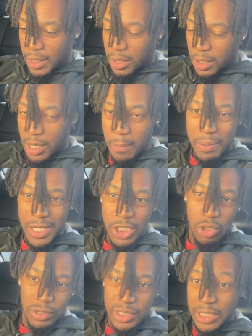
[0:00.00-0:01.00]
uh, please
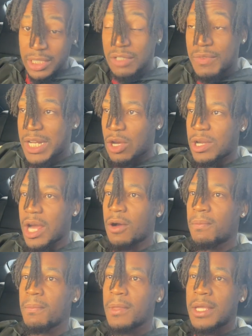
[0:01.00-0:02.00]
don't take this video down.
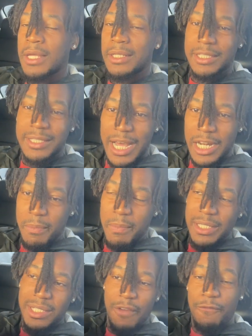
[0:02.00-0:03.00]
It's not a
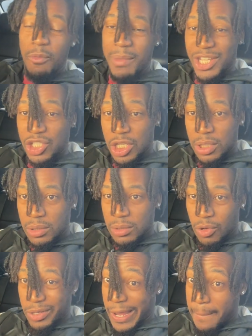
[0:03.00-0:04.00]
misinformation,
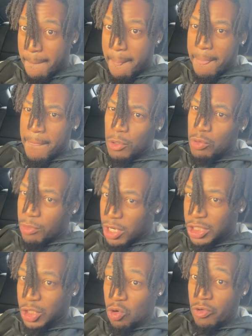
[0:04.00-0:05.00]
okay? You
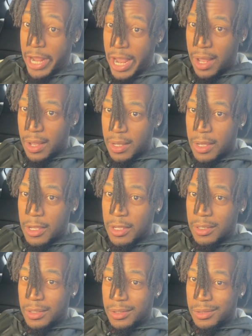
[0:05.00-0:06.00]
must know that
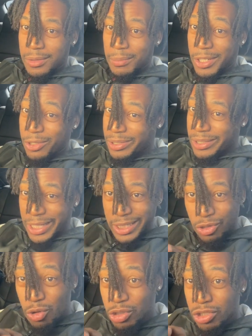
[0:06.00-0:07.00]
because it's
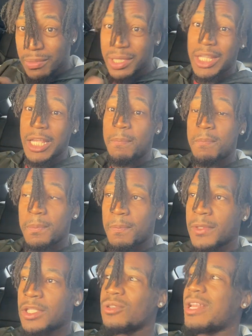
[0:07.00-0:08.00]
going to be deep.
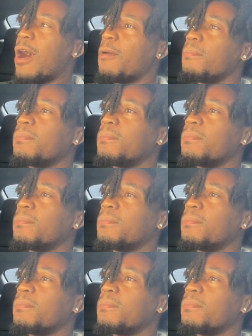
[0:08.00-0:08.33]
So now,